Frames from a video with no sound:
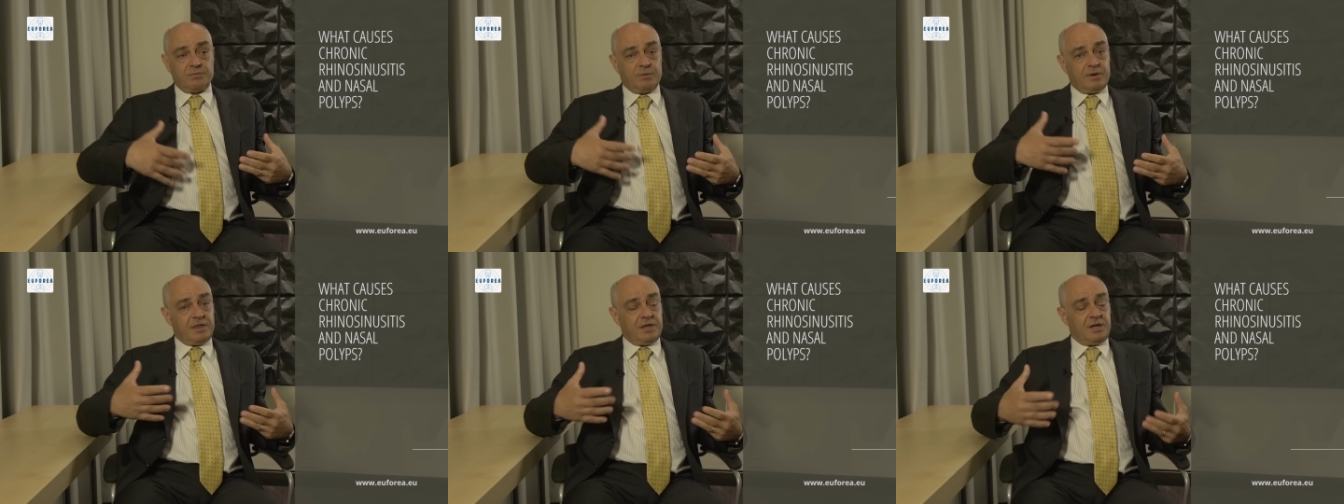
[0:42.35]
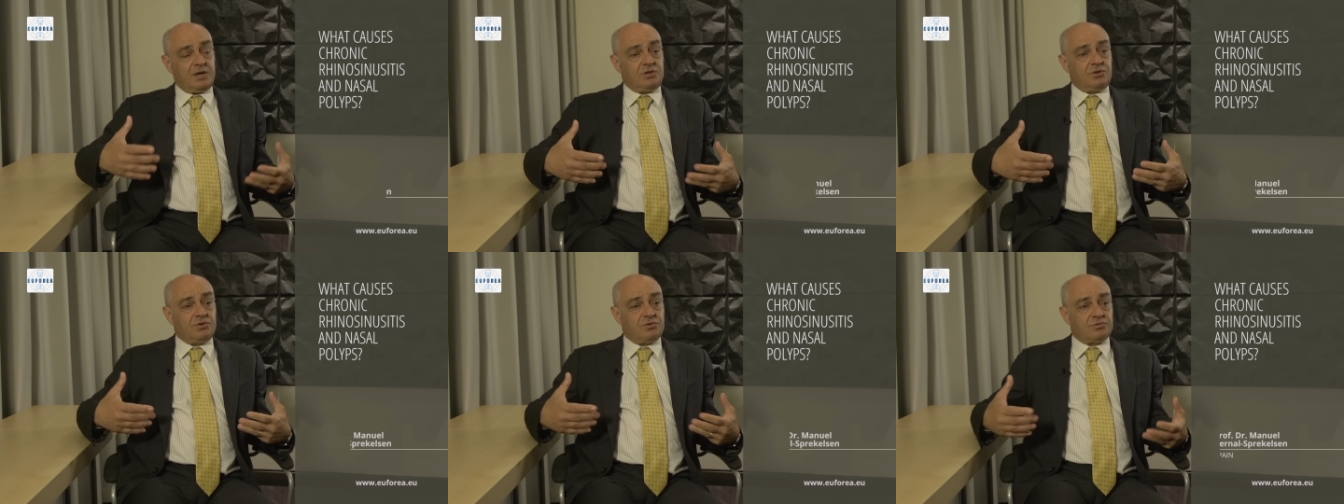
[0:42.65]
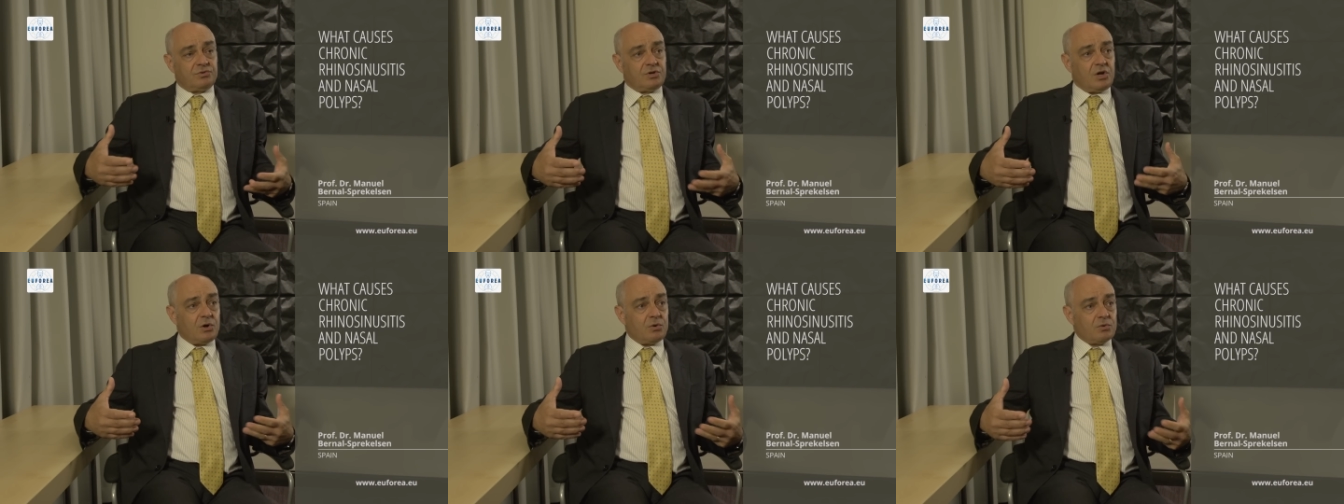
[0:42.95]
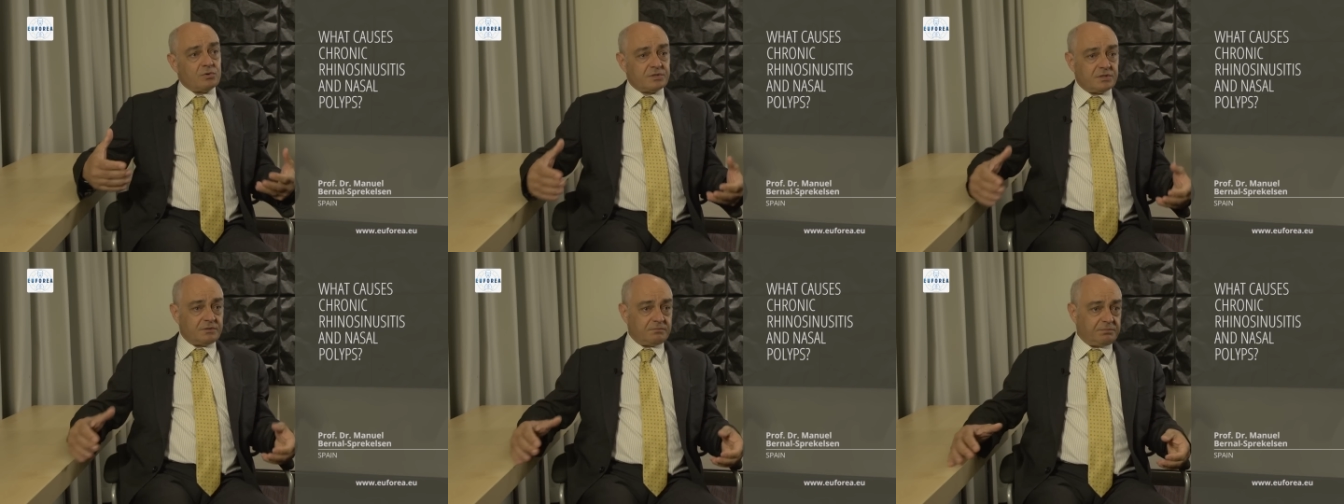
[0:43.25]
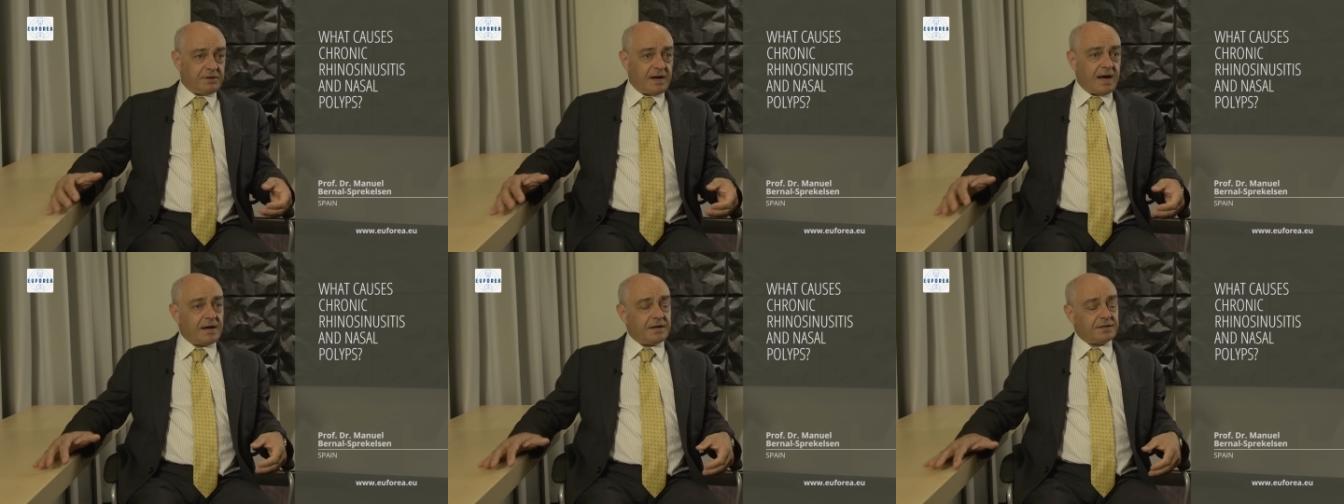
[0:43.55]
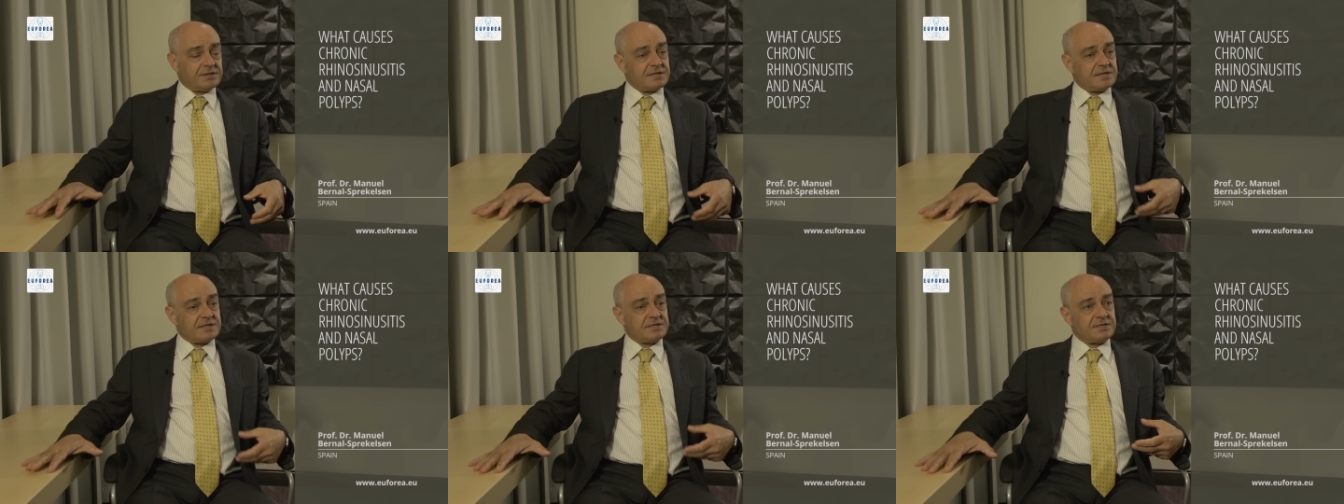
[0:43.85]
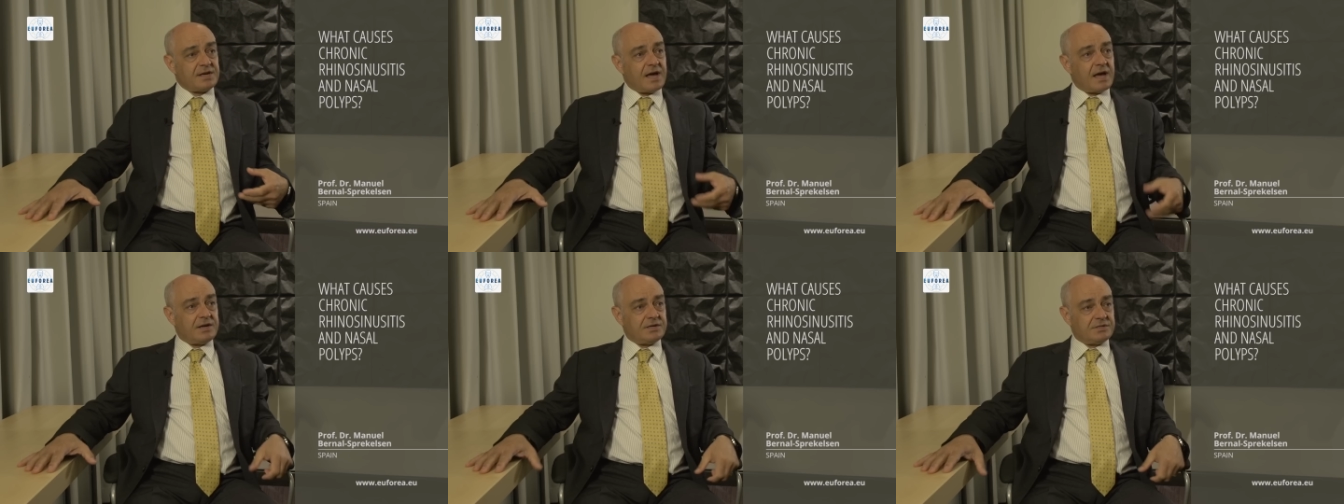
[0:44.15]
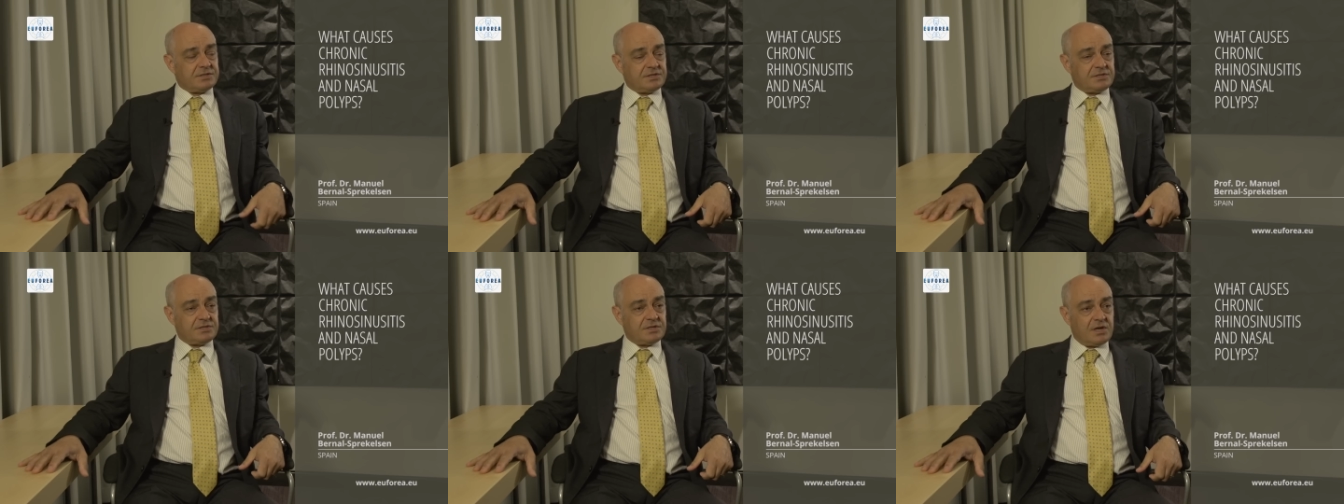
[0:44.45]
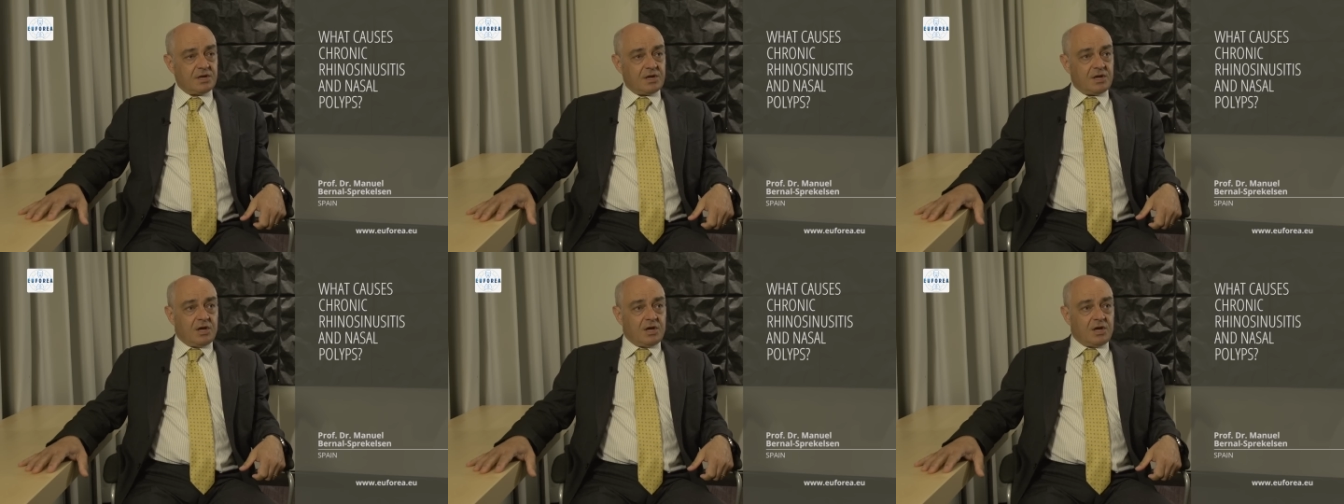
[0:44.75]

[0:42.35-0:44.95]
within your nose and paranasal sinuses,